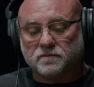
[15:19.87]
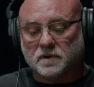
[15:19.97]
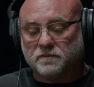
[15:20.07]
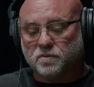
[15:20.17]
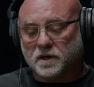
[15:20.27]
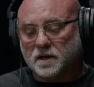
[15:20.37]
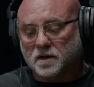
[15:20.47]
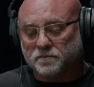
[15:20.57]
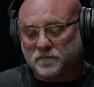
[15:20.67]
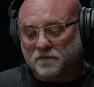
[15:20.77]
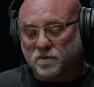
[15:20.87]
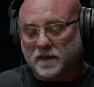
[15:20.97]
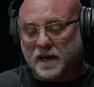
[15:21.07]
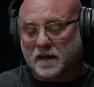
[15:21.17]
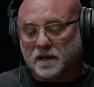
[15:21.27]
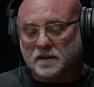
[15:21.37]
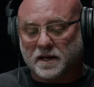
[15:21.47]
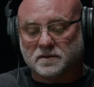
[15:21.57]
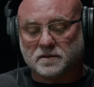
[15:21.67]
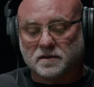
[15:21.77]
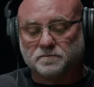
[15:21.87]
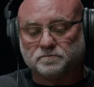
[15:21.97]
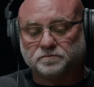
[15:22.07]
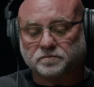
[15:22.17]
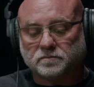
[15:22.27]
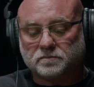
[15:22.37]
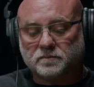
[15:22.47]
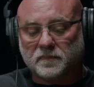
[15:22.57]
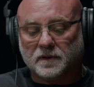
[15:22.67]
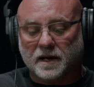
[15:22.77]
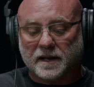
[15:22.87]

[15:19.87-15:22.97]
if we um, if we can I'd like to Go ahead.